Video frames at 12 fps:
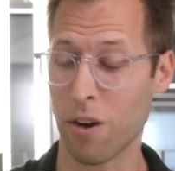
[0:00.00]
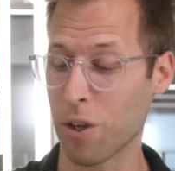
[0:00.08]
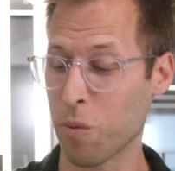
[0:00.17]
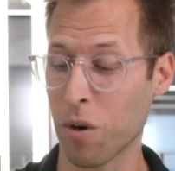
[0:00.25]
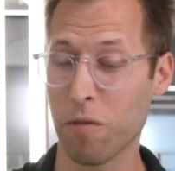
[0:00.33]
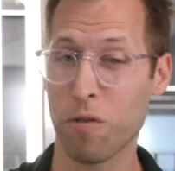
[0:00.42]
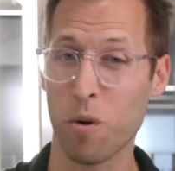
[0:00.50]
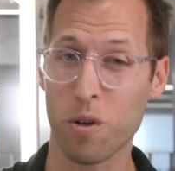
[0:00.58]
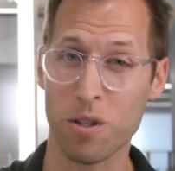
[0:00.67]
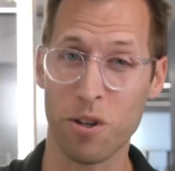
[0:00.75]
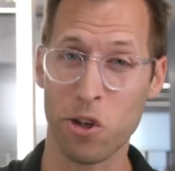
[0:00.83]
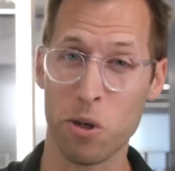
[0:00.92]
You want to
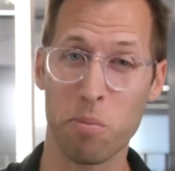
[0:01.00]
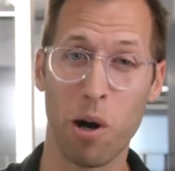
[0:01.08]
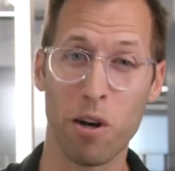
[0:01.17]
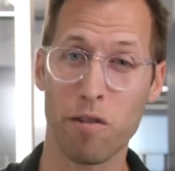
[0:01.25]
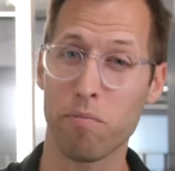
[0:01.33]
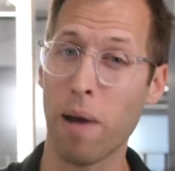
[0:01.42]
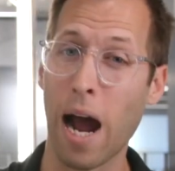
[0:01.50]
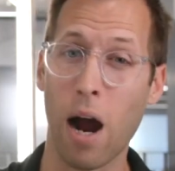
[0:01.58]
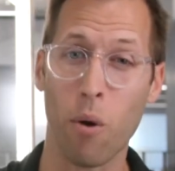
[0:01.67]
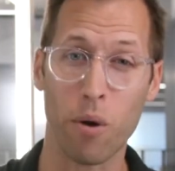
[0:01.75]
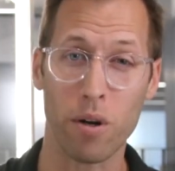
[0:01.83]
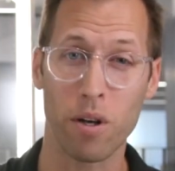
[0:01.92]
focus on your part of
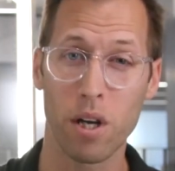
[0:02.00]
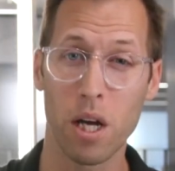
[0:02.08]
power,